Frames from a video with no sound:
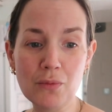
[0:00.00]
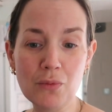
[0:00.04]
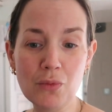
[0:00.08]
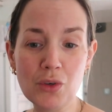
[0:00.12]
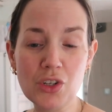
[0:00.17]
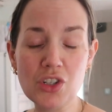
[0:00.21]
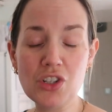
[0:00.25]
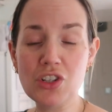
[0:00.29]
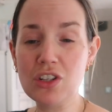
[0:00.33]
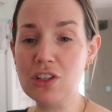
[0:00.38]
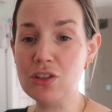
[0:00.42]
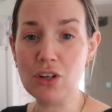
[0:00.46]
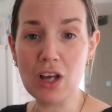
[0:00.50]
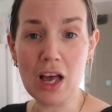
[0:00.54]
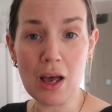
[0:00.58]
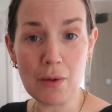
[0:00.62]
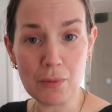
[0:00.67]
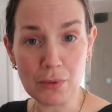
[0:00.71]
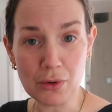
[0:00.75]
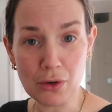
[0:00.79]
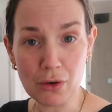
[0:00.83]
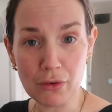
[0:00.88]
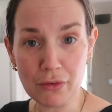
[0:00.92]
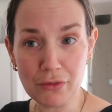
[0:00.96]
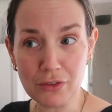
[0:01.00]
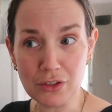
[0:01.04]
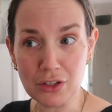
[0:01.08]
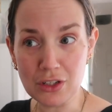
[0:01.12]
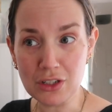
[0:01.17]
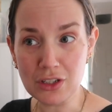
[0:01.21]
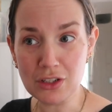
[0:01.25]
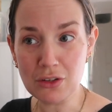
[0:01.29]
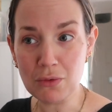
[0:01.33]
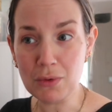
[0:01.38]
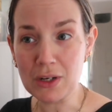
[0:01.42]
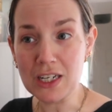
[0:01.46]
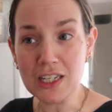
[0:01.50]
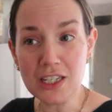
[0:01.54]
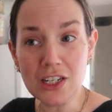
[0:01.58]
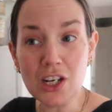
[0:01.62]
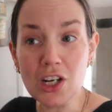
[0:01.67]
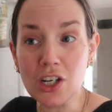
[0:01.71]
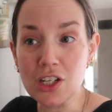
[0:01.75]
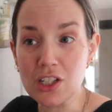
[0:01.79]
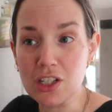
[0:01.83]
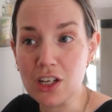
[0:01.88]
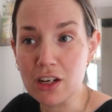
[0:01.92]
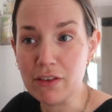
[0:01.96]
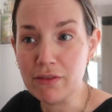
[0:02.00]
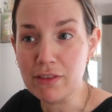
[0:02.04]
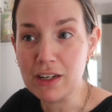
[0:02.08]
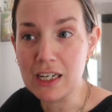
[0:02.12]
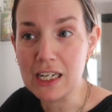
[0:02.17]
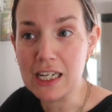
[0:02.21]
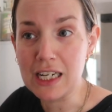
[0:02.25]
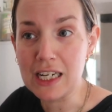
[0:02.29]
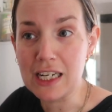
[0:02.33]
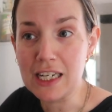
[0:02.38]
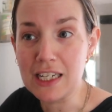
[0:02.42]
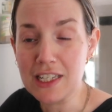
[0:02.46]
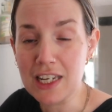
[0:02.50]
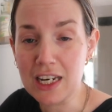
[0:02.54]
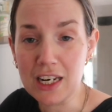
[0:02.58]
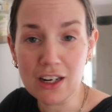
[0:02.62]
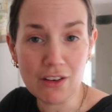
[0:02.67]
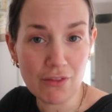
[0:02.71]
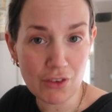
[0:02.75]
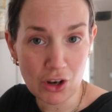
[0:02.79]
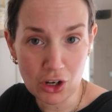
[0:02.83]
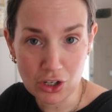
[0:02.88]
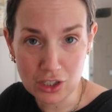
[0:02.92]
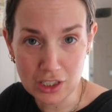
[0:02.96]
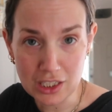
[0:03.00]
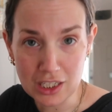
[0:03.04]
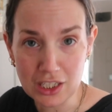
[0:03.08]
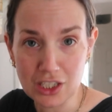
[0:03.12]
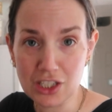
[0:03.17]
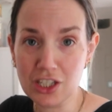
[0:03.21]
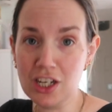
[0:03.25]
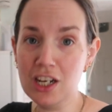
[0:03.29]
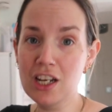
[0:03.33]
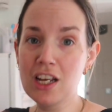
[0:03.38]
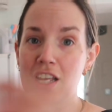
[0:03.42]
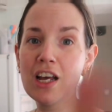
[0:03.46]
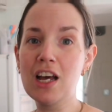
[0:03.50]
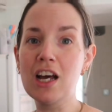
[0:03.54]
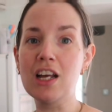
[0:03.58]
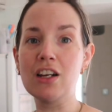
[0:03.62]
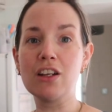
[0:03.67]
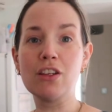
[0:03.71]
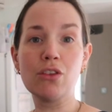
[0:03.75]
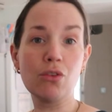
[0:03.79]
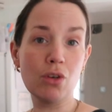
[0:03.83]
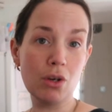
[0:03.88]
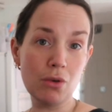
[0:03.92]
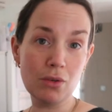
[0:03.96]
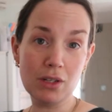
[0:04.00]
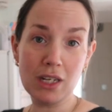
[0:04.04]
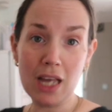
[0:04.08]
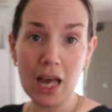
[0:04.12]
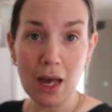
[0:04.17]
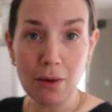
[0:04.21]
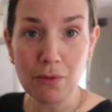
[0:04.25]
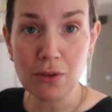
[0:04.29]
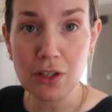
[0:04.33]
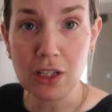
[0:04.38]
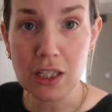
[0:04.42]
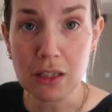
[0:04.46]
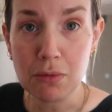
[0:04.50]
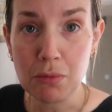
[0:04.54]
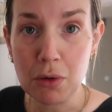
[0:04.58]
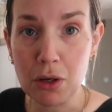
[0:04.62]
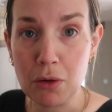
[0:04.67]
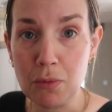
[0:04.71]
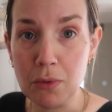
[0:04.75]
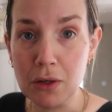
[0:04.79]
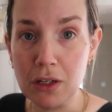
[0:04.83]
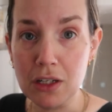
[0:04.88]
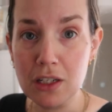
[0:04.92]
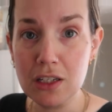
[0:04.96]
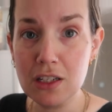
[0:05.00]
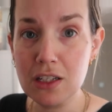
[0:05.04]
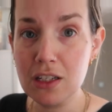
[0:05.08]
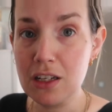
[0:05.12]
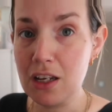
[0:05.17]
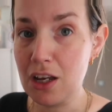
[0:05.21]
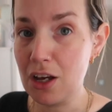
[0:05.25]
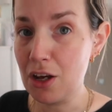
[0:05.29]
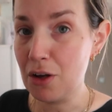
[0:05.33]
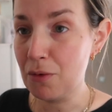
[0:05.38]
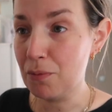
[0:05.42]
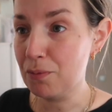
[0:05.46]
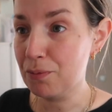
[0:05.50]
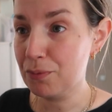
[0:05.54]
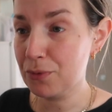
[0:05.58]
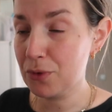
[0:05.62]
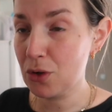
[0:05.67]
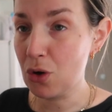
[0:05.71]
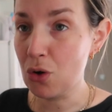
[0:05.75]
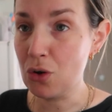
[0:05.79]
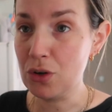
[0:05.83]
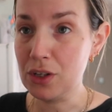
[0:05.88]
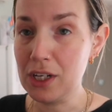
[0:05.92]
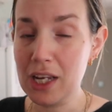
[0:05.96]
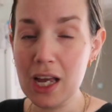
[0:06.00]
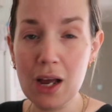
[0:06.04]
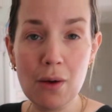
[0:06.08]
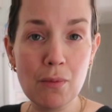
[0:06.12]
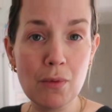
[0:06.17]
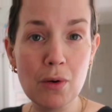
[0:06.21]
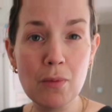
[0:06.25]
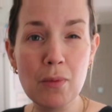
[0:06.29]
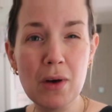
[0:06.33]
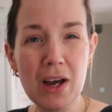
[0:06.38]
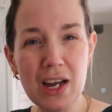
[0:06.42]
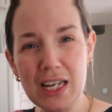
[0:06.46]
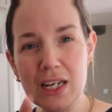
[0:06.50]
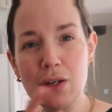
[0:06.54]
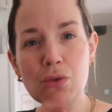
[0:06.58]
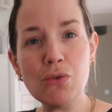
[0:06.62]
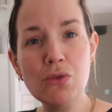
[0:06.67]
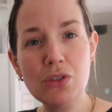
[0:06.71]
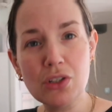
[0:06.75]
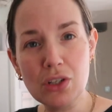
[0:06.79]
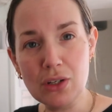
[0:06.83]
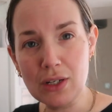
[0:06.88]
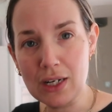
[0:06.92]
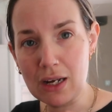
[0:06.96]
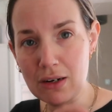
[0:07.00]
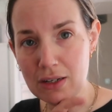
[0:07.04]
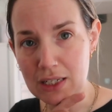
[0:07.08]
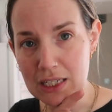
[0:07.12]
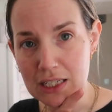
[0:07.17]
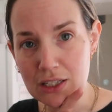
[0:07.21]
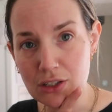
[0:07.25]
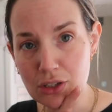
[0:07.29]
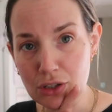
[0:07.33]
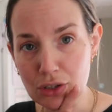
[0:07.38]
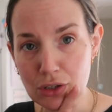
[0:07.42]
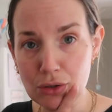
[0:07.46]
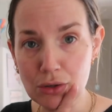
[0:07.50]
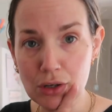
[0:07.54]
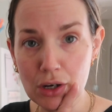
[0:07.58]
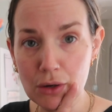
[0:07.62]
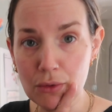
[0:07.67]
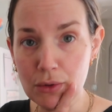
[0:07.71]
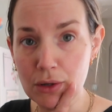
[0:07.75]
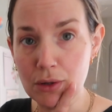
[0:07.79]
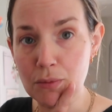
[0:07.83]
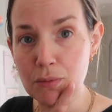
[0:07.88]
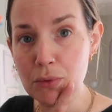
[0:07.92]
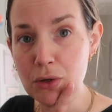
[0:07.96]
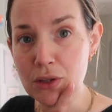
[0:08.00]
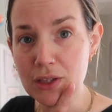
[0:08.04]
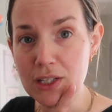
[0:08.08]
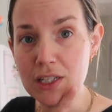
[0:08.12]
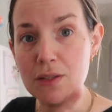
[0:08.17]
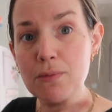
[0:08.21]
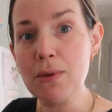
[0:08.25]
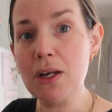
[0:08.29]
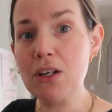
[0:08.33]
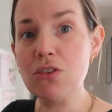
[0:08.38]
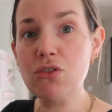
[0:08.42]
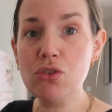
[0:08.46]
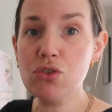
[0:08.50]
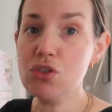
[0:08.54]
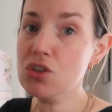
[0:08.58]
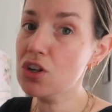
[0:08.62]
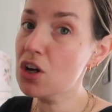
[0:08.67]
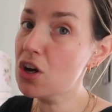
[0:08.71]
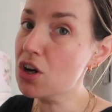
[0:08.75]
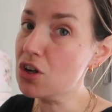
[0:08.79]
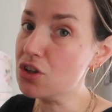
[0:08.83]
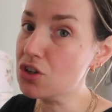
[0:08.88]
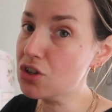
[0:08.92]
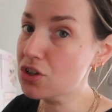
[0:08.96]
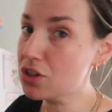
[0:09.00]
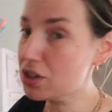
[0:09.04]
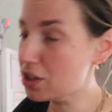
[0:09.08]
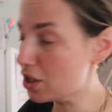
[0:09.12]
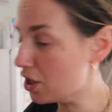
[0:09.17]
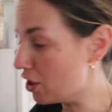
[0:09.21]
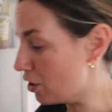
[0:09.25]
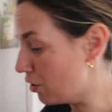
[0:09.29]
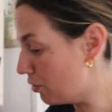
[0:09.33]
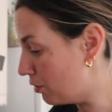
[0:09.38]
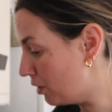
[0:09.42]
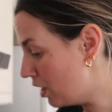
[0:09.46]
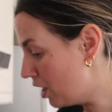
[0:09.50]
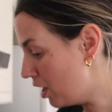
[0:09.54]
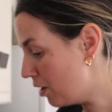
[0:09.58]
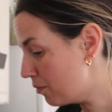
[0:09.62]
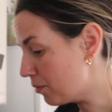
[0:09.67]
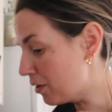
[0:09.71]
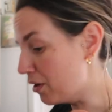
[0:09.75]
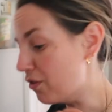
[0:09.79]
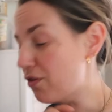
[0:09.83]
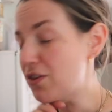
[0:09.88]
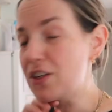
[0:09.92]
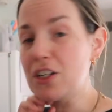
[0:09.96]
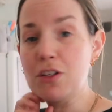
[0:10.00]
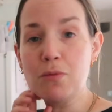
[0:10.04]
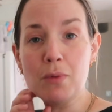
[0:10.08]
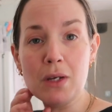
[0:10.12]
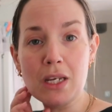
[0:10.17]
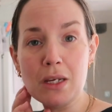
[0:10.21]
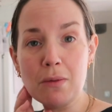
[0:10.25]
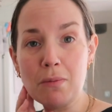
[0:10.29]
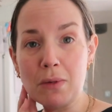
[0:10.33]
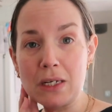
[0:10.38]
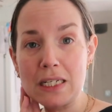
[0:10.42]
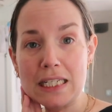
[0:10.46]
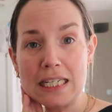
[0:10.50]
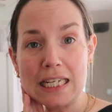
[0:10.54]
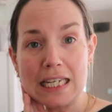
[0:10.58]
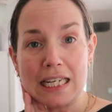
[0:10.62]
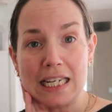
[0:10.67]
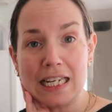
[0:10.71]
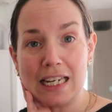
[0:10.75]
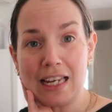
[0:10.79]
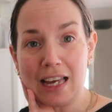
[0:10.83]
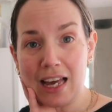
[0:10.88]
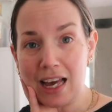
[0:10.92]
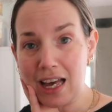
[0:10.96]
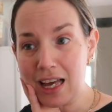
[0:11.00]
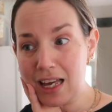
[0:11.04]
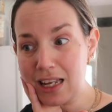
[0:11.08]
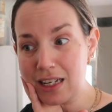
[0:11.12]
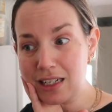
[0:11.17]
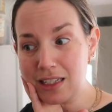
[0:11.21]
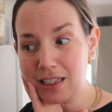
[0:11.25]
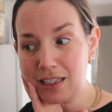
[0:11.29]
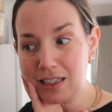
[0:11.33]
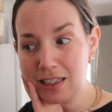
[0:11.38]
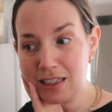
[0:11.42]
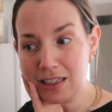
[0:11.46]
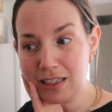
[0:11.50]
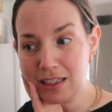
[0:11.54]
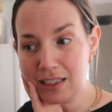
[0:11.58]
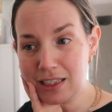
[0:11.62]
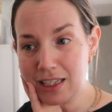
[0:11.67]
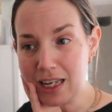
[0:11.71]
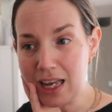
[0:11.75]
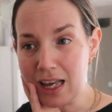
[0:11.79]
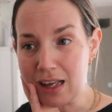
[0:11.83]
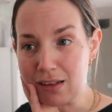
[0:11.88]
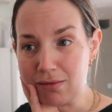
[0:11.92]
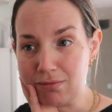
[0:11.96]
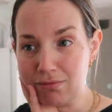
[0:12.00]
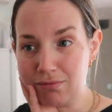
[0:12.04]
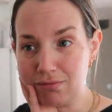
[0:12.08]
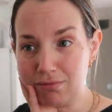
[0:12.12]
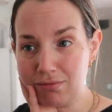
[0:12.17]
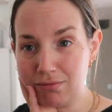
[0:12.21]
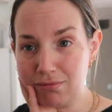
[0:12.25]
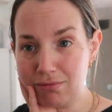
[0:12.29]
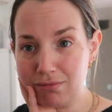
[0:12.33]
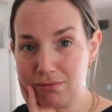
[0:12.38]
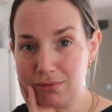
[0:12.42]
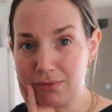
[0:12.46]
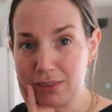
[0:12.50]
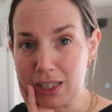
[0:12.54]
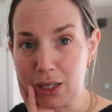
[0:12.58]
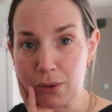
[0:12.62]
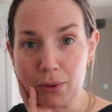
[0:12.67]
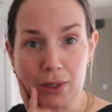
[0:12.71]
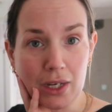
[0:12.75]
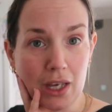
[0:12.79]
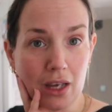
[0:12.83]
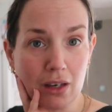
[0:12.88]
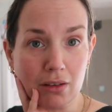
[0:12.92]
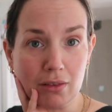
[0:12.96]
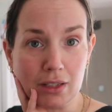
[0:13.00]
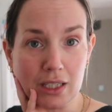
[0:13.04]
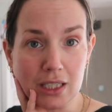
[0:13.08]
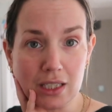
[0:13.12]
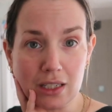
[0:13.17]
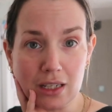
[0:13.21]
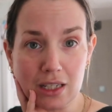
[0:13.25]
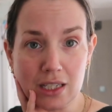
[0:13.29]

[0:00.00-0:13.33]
which doesn't happen often. So when it does, I really take advantage. And I thought I would capture this moment on camera. But I also now need to go and put this battery on charge. So I'm going to finish making my tea and, yeah, here we go. It's